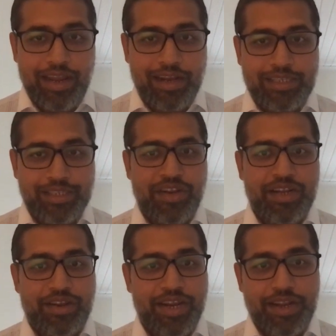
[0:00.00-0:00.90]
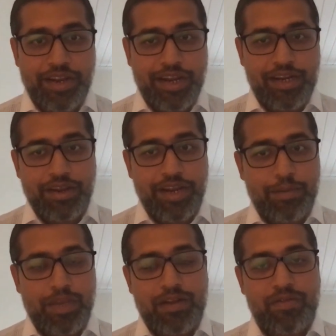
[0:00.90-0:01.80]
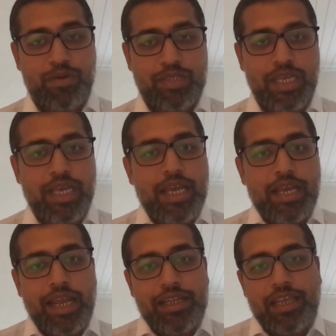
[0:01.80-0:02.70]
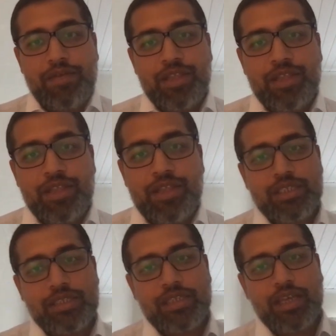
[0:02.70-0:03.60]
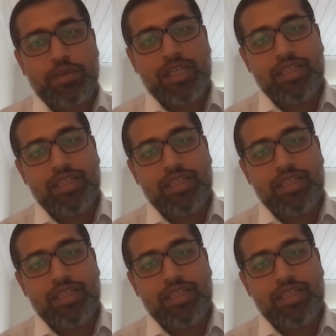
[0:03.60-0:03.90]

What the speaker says: just create a mean of those. And given those, I mean,